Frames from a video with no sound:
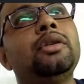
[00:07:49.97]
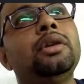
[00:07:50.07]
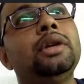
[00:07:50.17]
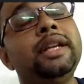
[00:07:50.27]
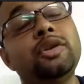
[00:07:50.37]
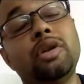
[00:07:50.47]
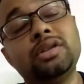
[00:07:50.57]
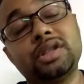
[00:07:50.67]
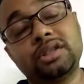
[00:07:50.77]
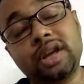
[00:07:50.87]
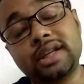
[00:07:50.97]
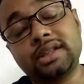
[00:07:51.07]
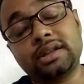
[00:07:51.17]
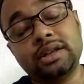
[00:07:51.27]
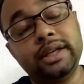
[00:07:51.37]

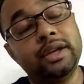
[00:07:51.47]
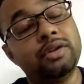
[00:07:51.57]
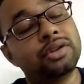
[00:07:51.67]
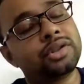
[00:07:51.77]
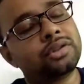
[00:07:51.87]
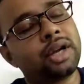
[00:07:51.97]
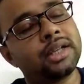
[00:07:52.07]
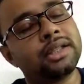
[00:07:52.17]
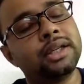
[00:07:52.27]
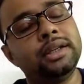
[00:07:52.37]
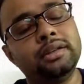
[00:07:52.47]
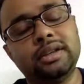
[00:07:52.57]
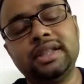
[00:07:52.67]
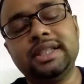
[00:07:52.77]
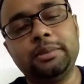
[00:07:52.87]
reconstructuring the
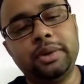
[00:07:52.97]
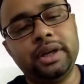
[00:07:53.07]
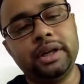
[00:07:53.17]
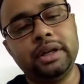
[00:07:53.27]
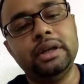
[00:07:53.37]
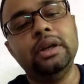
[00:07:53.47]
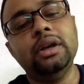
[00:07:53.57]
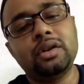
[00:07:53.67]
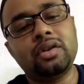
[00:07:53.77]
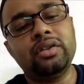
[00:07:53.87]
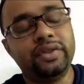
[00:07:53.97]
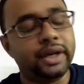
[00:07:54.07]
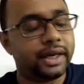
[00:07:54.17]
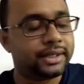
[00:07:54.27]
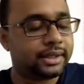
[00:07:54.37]
disciplinary
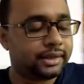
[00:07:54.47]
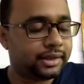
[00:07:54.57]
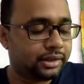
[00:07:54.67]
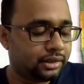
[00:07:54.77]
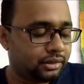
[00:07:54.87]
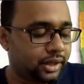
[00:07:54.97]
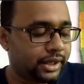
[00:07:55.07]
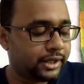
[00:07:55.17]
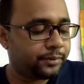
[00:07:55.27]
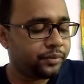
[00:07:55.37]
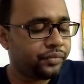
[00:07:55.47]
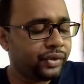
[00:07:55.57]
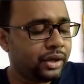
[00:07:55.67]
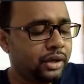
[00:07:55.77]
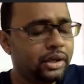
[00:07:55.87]
configurations, right?
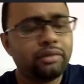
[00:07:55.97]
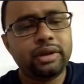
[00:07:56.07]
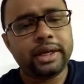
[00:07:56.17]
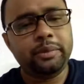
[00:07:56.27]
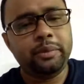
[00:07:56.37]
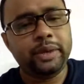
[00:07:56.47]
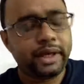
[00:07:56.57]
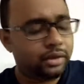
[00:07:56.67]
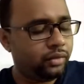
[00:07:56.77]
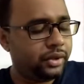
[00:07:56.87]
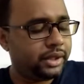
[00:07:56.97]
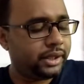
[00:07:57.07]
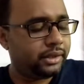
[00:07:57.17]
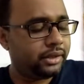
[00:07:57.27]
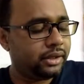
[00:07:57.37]
Now let me begin with
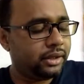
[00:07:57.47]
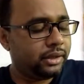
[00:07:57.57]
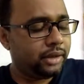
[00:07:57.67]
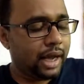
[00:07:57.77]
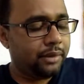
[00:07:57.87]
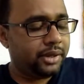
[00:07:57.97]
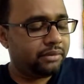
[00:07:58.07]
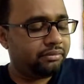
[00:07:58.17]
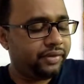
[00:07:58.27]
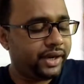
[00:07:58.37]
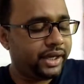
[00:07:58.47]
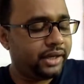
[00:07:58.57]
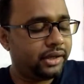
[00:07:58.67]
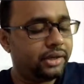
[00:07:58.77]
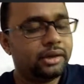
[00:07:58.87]
a,
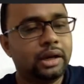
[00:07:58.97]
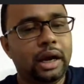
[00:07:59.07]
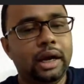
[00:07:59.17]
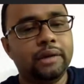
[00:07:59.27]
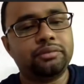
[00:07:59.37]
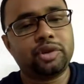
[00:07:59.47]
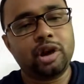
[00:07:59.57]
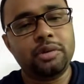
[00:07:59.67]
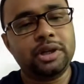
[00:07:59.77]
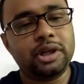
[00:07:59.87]
very common